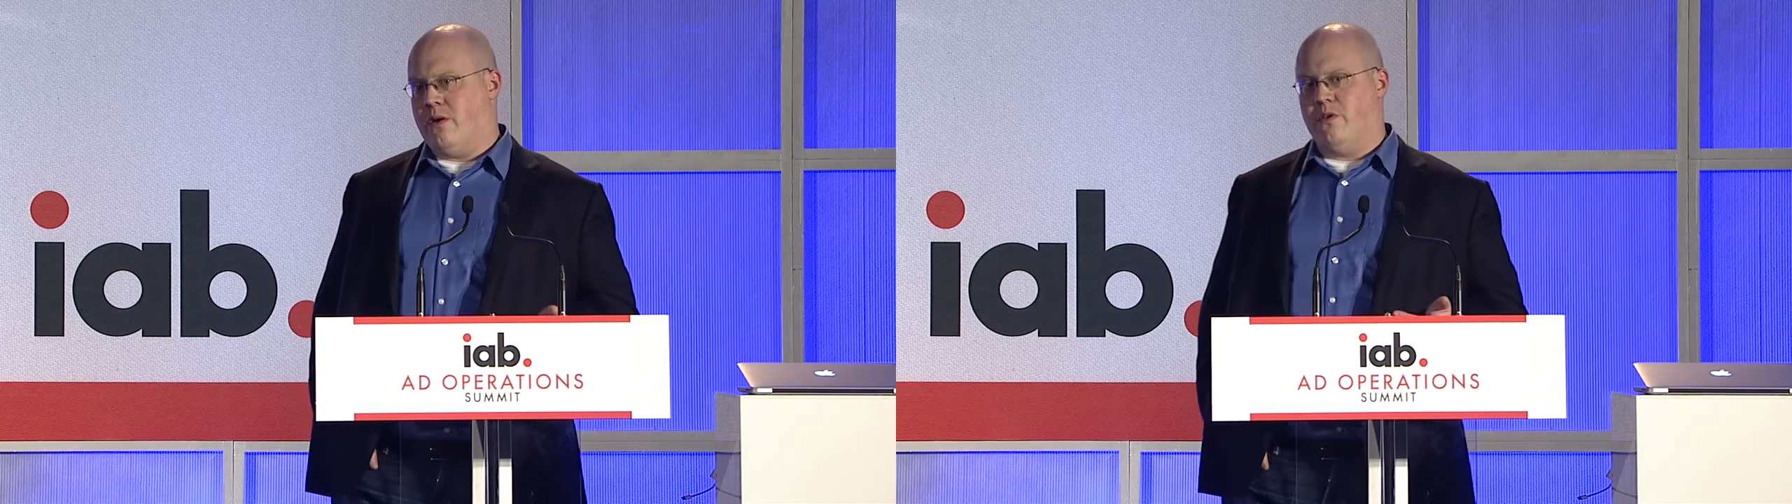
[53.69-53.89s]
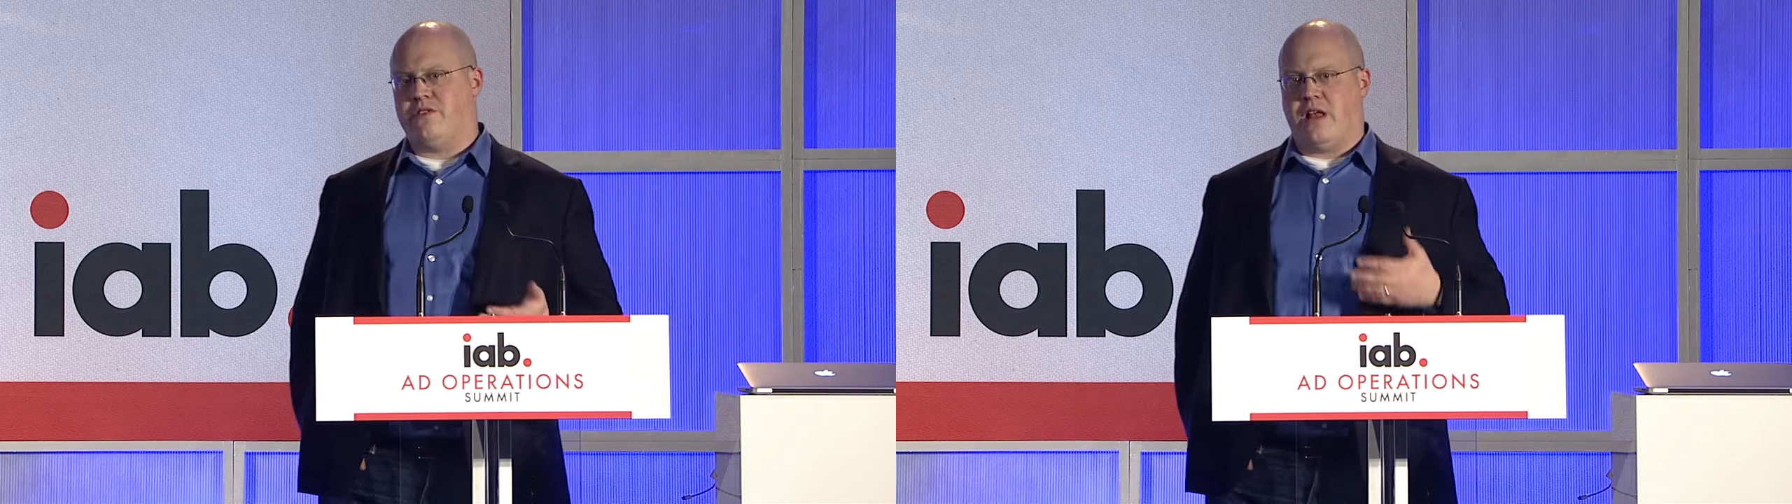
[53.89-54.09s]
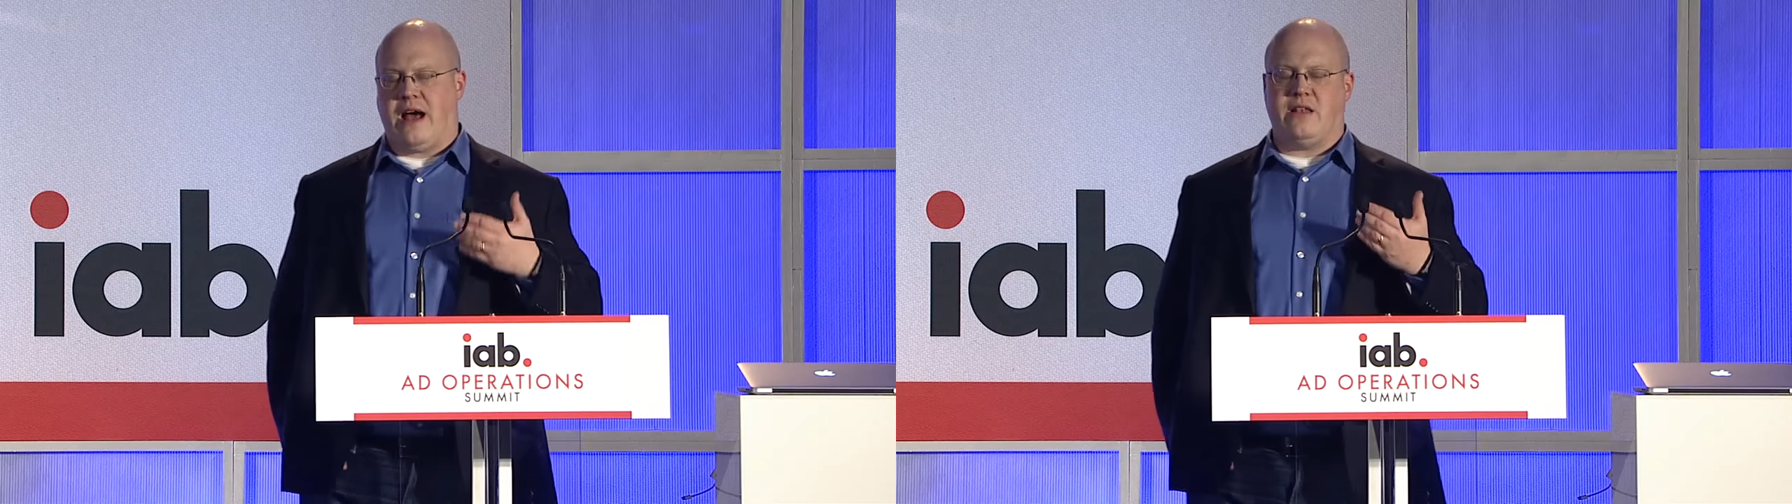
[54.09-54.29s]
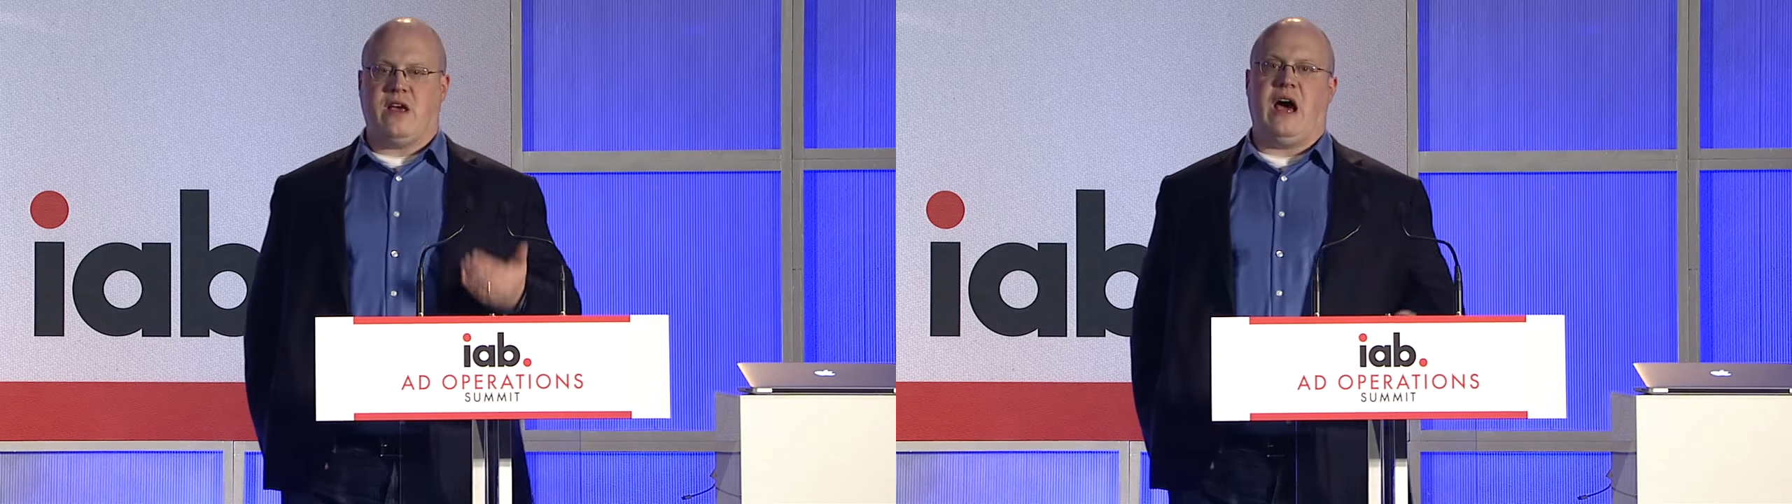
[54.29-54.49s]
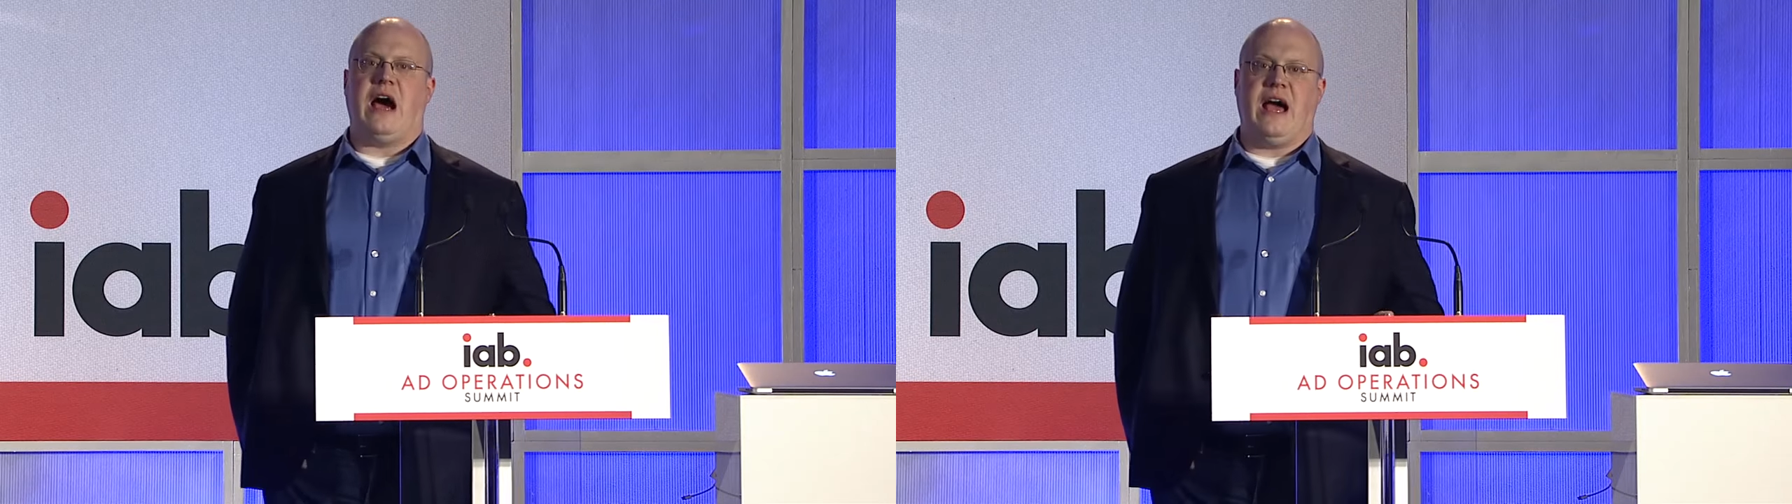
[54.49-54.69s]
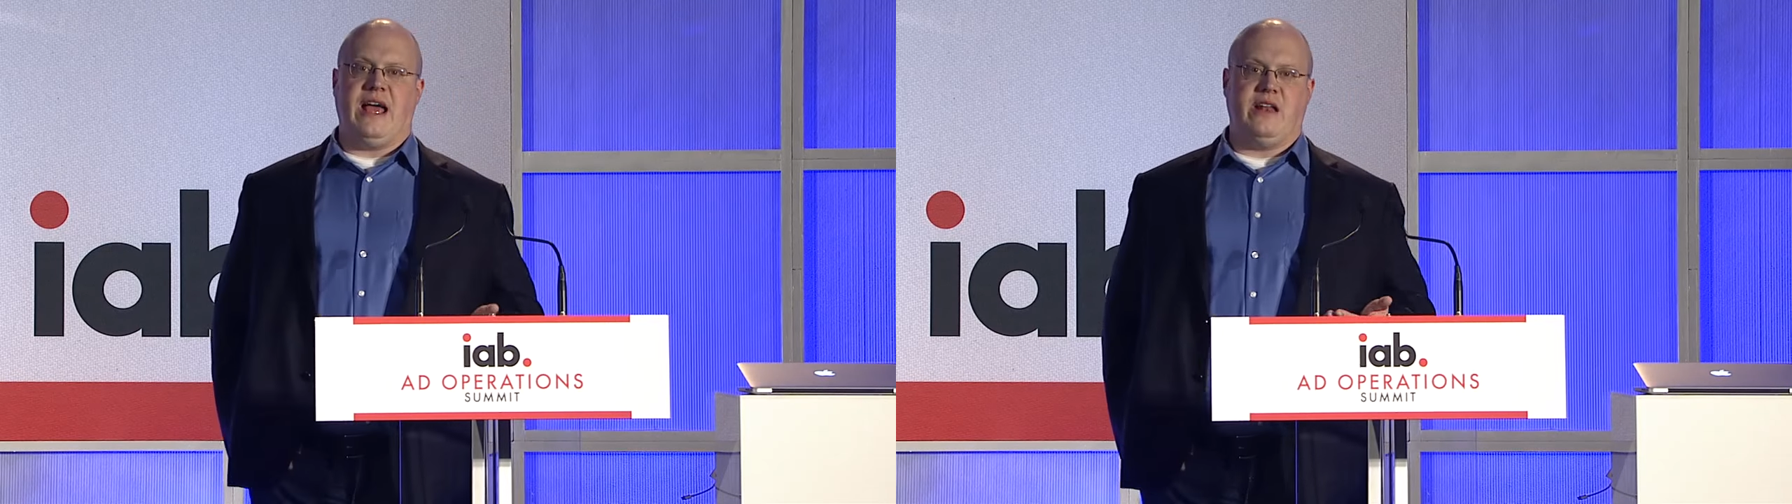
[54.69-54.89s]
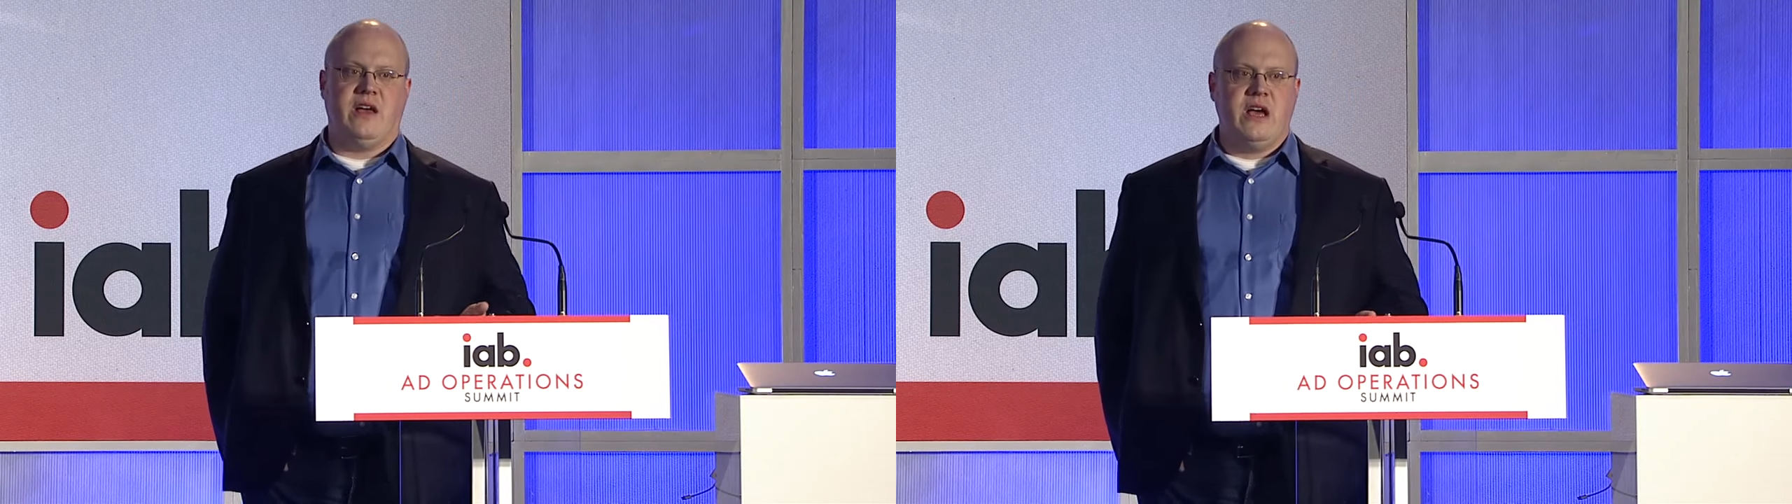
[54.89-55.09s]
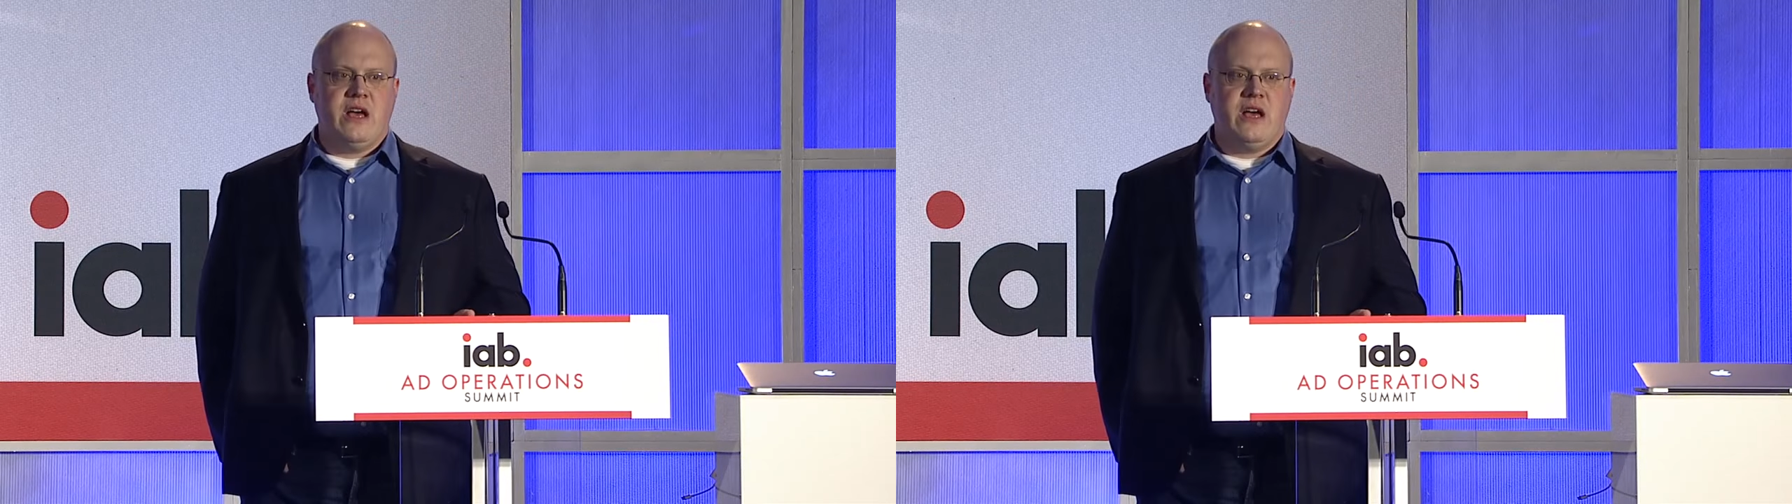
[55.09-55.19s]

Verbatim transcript: that was not tied